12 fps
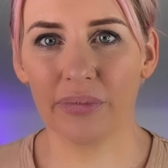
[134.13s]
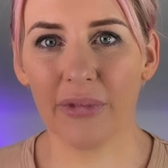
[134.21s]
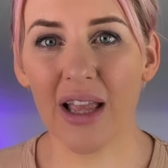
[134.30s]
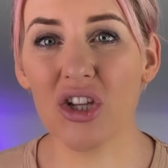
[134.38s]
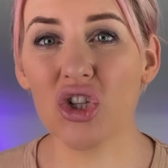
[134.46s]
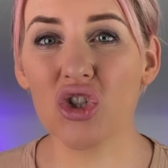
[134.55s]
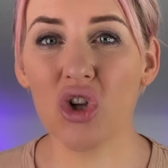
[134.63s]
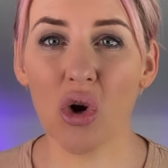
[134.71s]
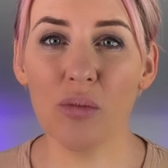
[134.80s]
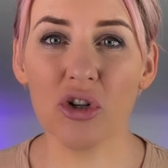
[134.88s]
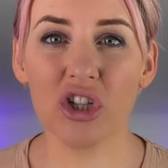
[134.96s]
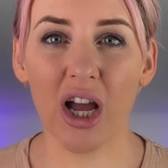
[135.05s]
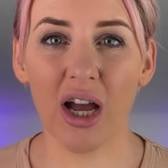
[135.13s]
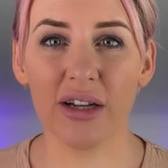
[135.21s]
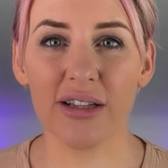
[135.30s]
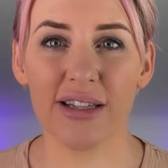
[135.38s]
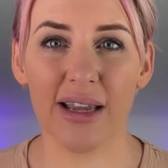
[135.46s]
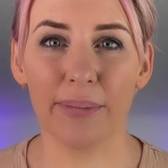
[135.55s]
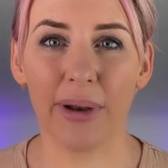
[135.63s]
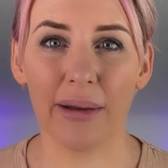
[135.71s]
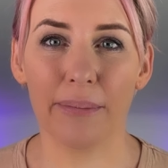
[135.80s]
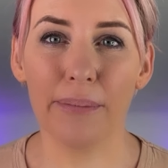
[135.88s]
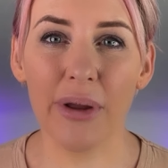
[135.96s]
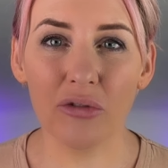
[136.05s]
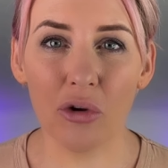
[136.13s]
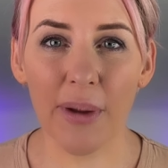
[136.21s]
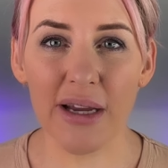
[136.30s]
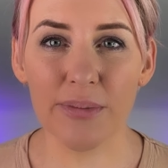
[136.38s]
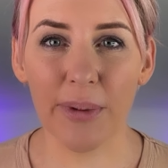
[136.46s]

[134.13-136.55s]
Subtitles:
It's so much harder to implant mineral-based